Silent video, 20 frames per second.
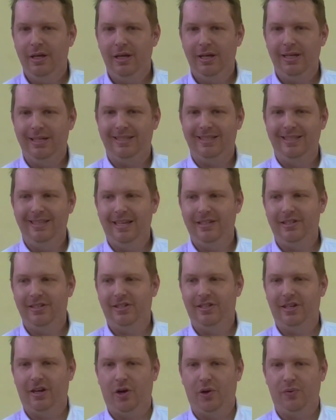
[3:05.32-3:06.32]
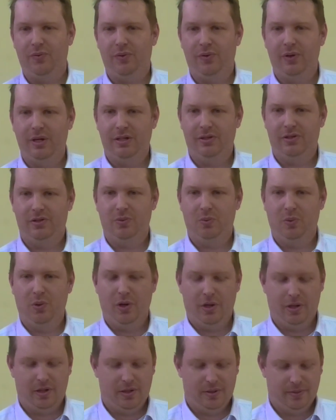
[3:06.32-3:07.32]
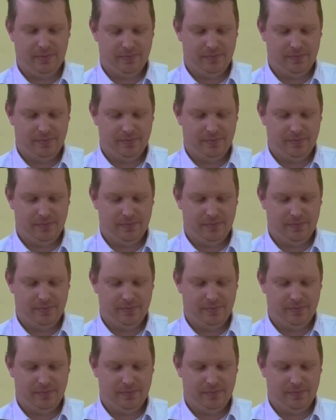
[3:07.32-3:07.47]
is necessary for things to work.